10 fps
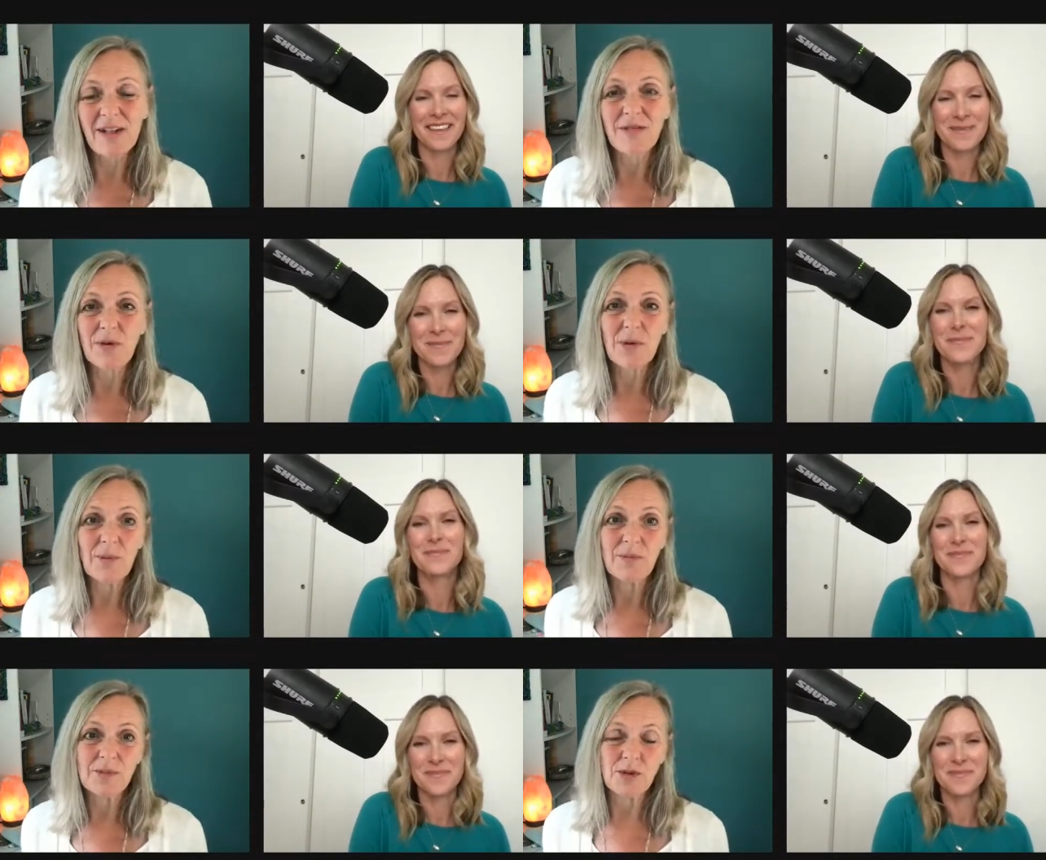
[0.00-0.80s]

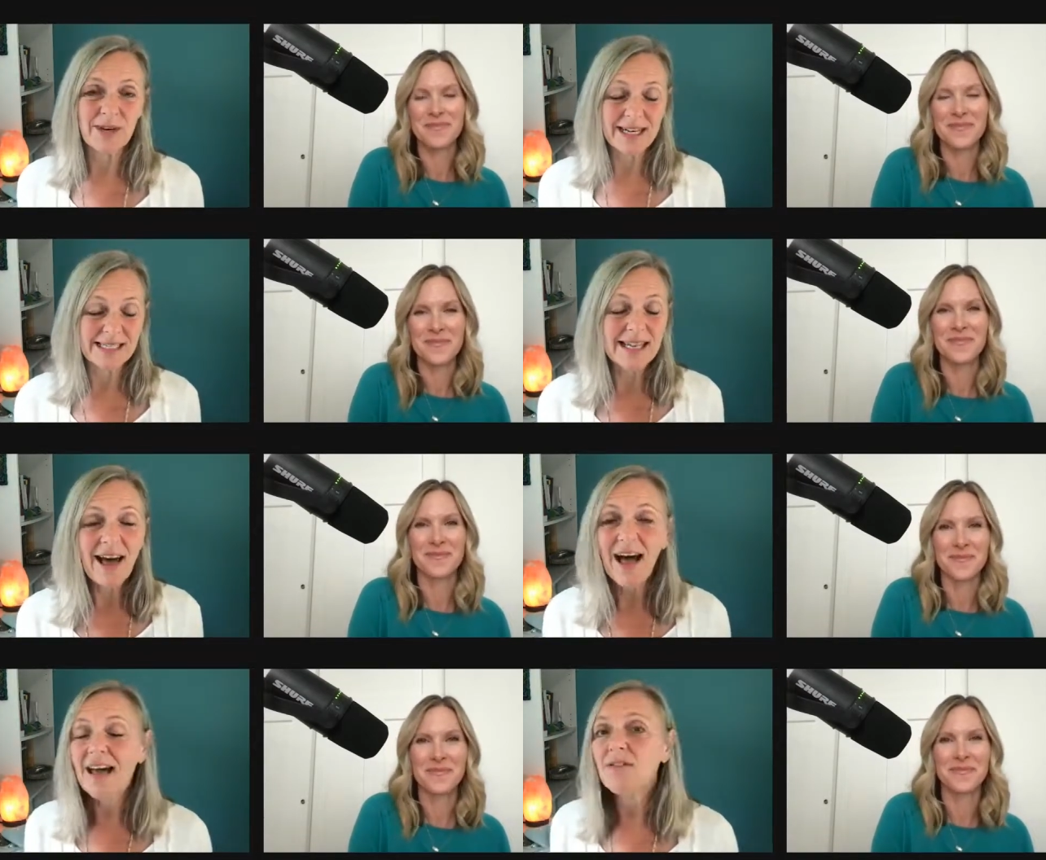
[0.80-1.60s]
Speaker 1: for joining us
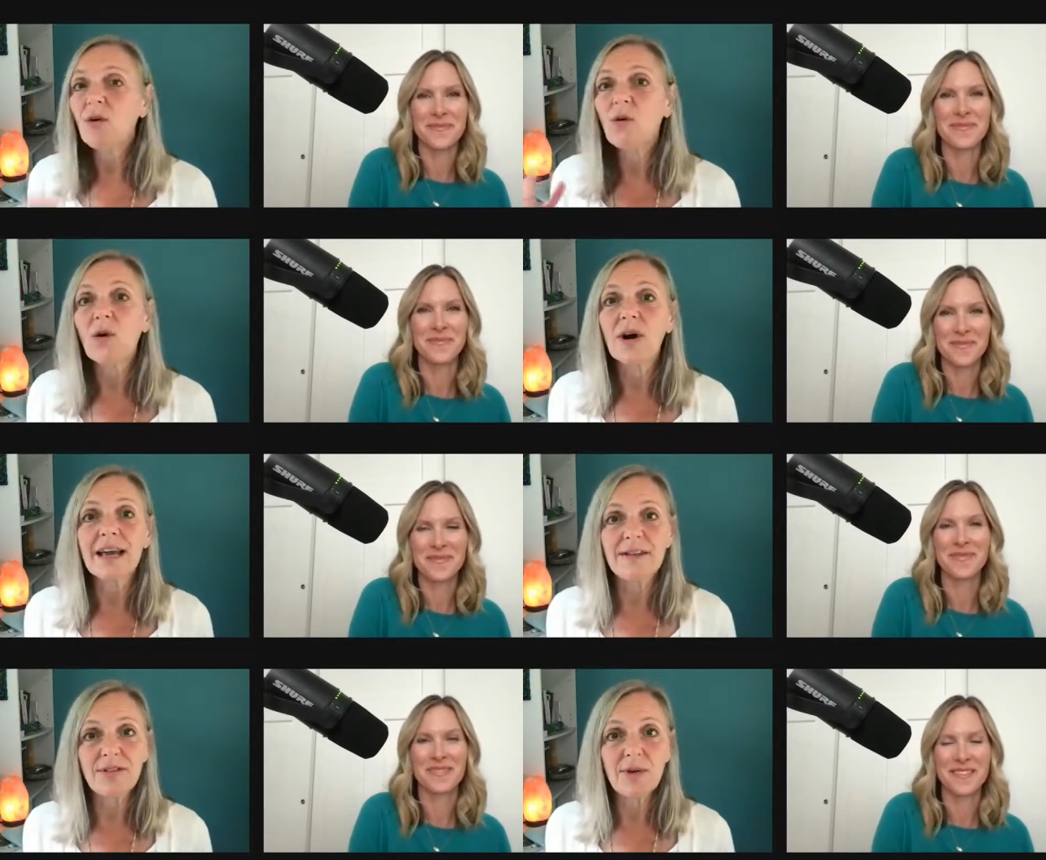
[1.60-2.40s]
live. Or
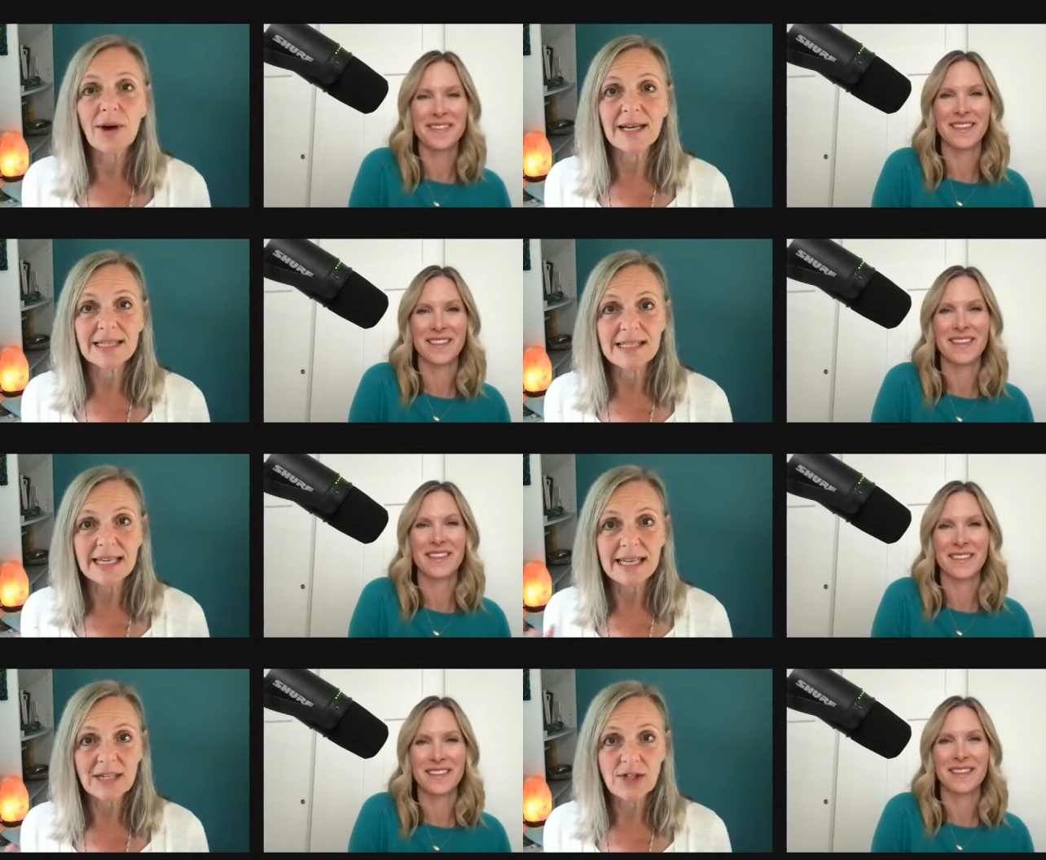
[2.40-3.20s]
if you are
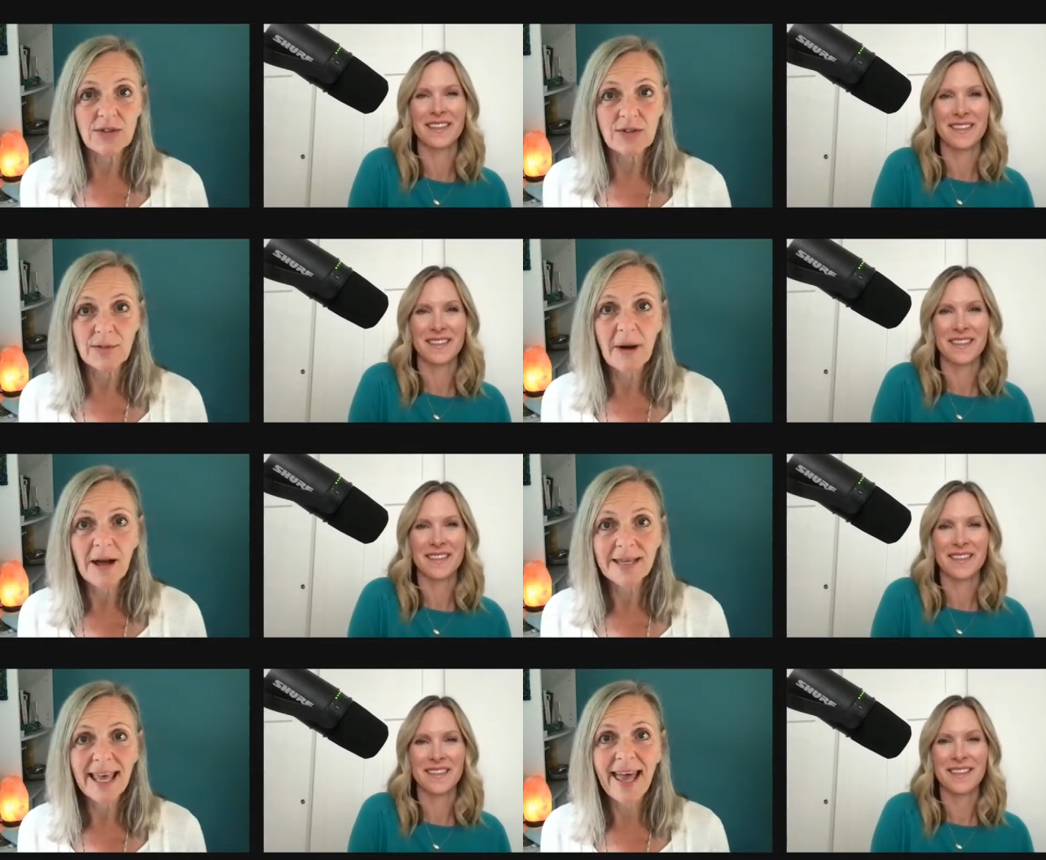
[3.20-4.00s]
listening to the
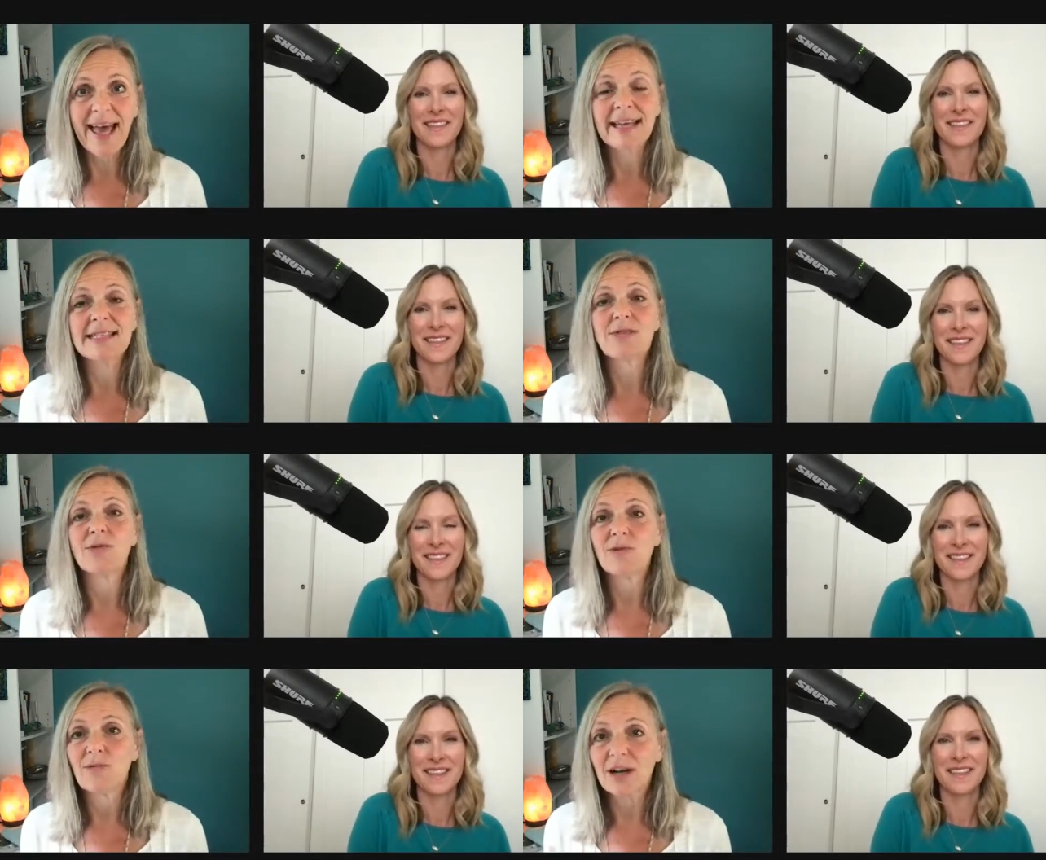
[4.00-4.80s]
podcast
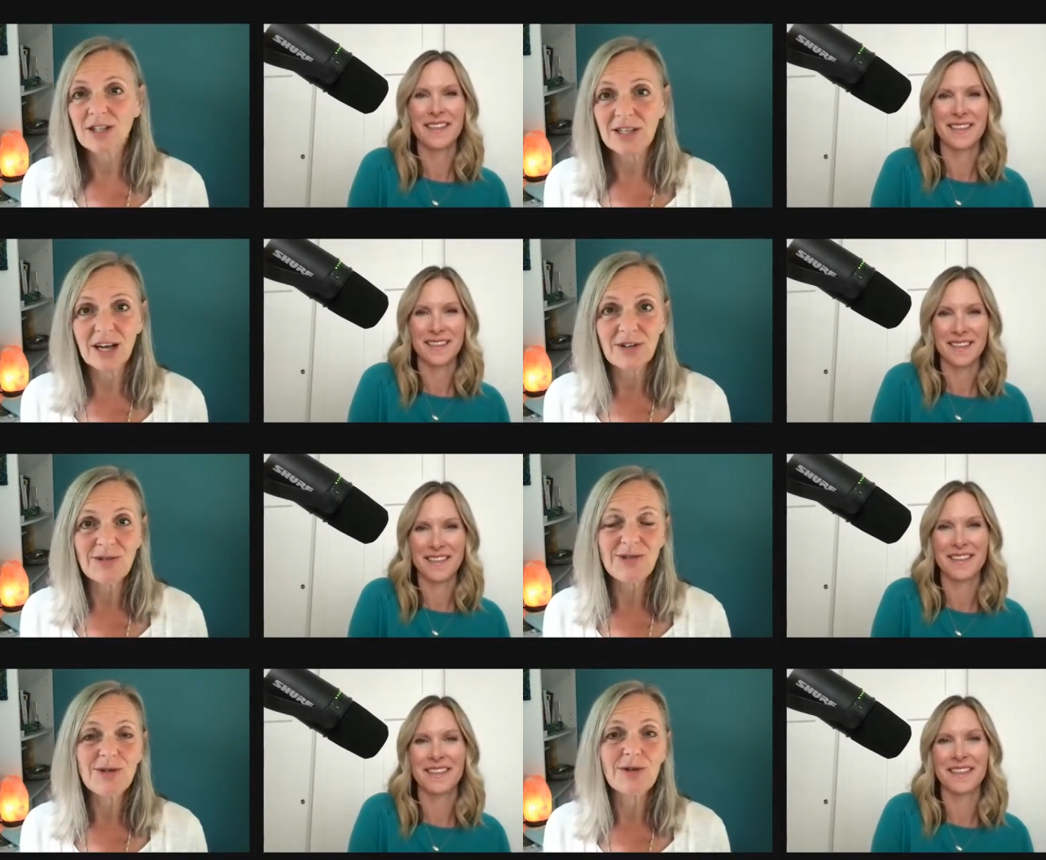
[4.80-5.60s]
or watching on
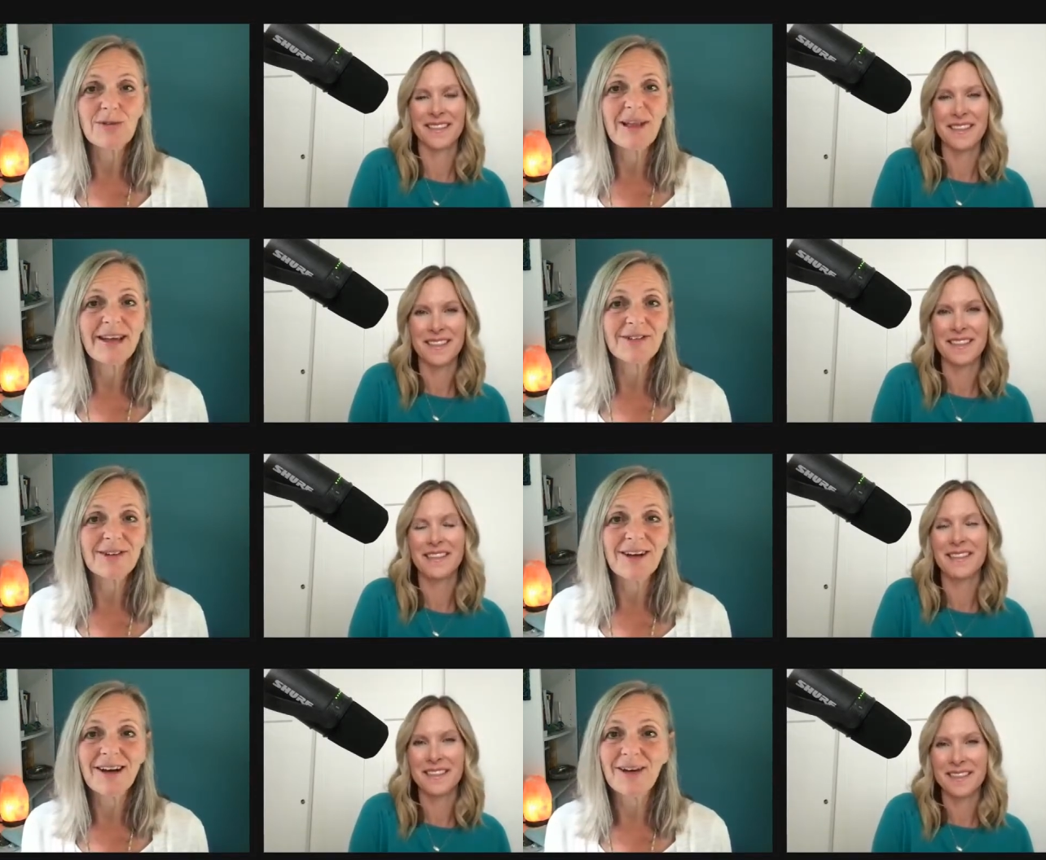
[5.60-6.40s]
YouTube later
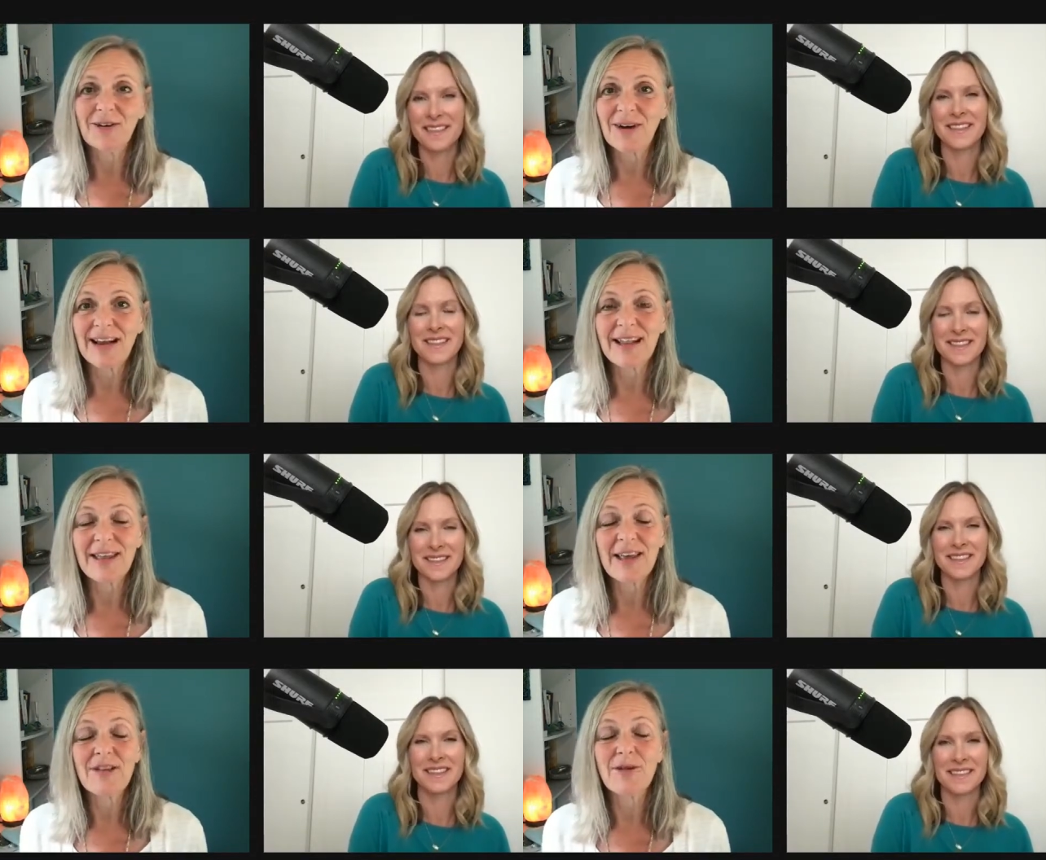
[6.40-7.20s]
on or any of
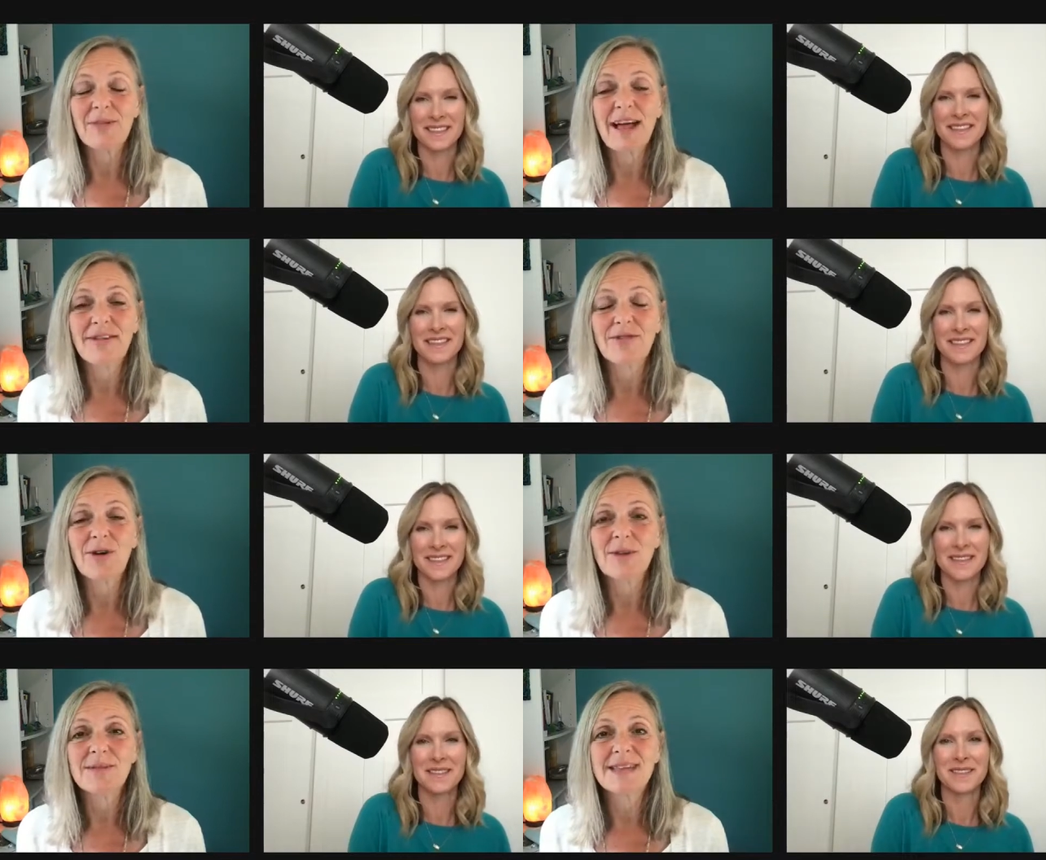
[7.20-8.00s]
the other
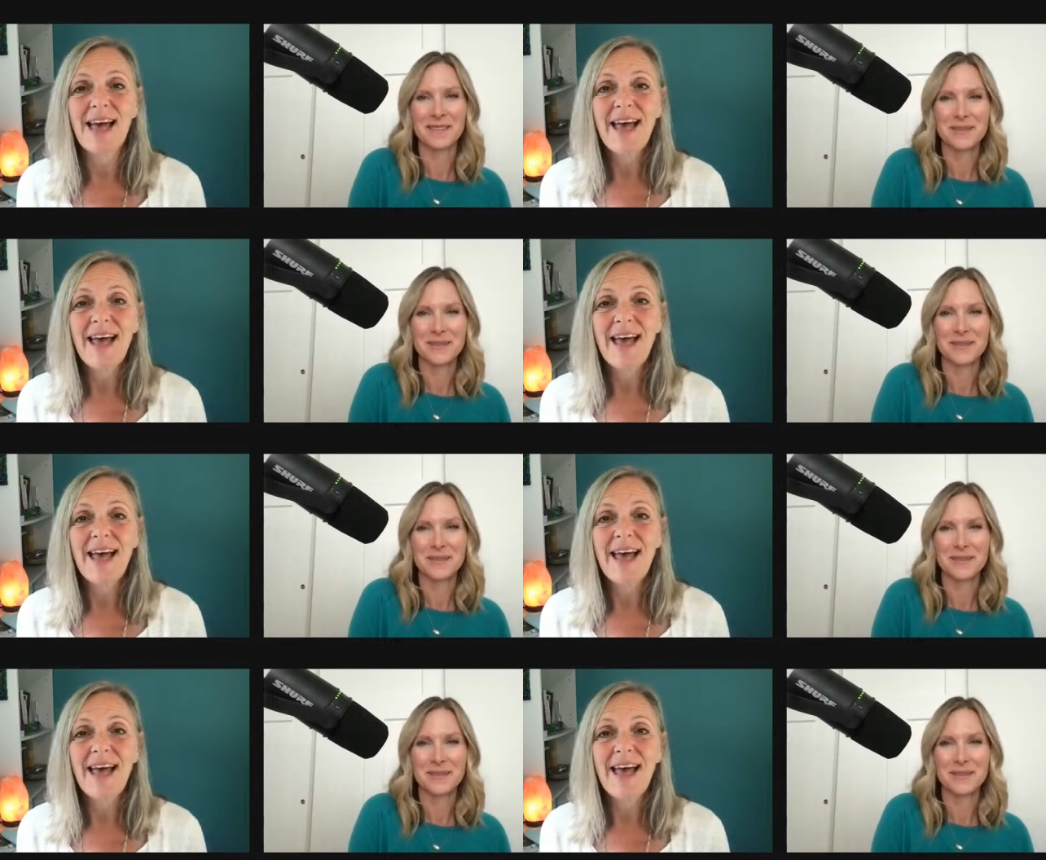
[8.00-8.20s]
platforms,